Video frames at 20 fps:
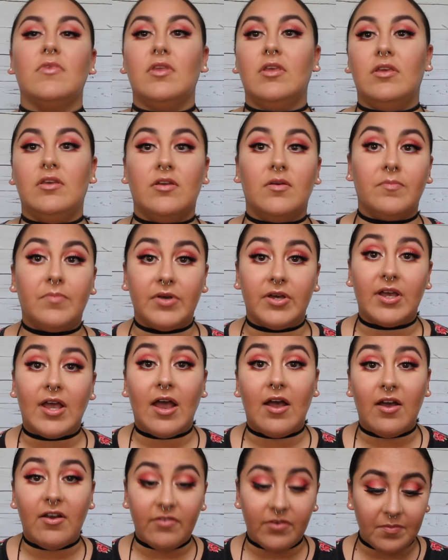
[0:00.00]
You can put
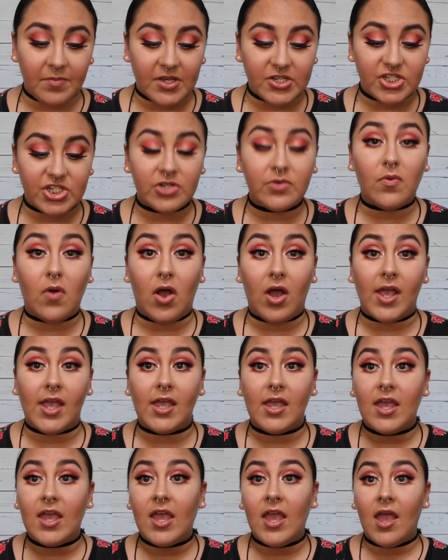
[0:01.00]
however much you want.
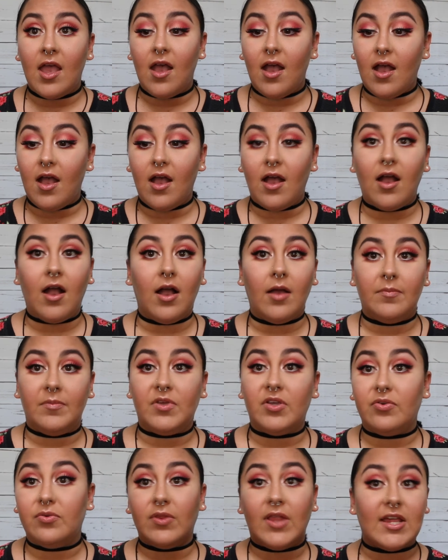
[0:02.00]

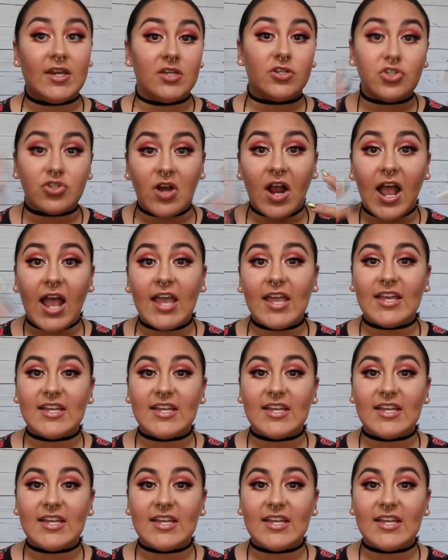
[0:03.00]
You let it dry.